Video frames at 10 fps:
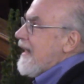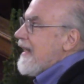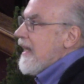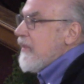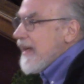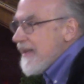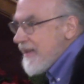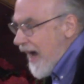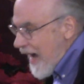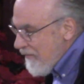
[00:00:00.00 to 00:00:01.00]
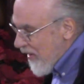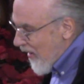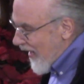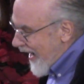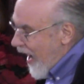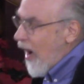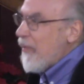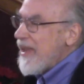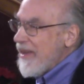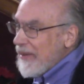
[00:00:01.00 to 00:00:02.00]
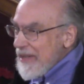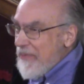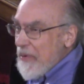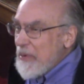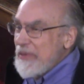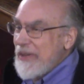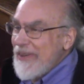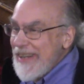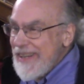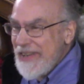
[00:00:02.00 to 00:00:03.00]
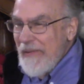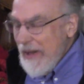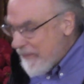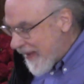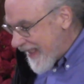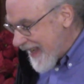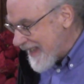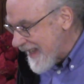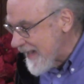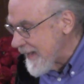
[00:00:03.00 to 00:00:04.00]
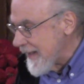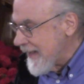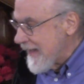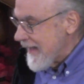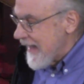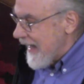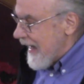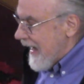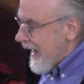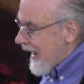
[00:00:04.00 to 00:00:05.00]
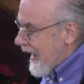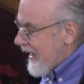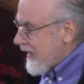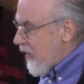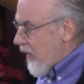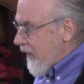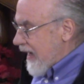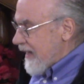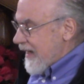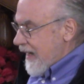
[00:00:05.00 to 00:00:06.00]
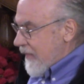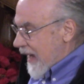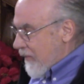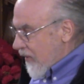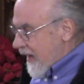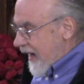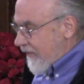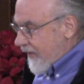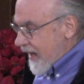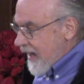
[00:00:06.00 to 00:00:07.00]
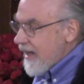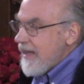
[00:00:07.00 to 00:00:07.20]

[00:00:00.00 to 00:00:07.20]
Did we get the time wrong? Are we the only fools who are going to show up at this? So we read the email more carefully.